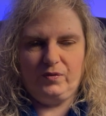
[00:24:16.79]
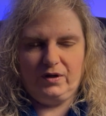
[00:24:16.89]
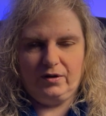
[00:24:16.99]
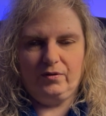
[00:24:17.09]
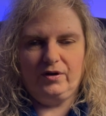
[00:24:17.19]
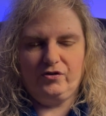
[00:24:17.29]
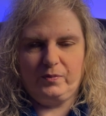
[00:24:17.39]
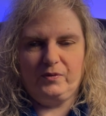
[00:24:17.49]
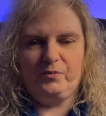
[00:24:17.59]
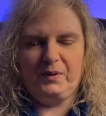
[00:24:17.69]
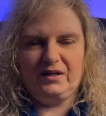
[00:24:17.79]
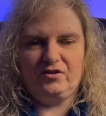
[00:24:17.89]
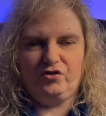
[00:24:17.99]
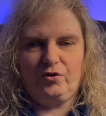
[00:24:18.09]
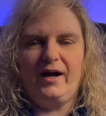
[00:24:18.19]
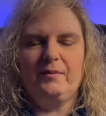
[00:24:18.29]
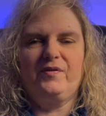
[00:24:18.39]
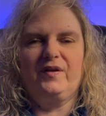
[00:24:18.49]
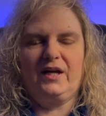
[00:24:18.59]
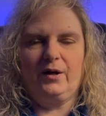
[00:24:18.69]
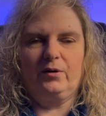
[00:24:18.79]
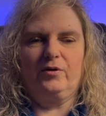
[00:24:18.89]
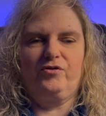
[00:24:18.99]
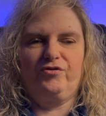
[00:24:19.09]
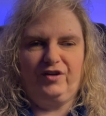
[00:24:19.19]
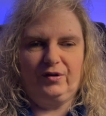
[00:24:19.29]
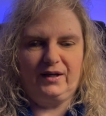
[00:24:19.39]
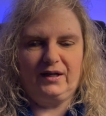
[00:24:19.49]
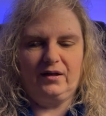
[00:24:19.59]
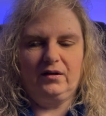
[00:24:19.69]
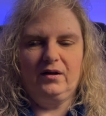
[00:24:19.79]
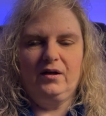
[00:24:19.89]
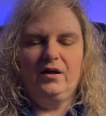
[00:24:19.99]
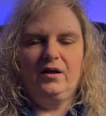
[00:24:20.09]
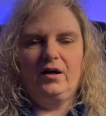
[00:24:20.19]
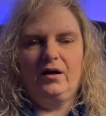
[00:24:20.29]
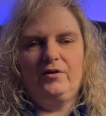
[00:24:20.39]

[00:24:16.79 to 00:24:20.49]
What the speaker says: is being described, the character's feeling it.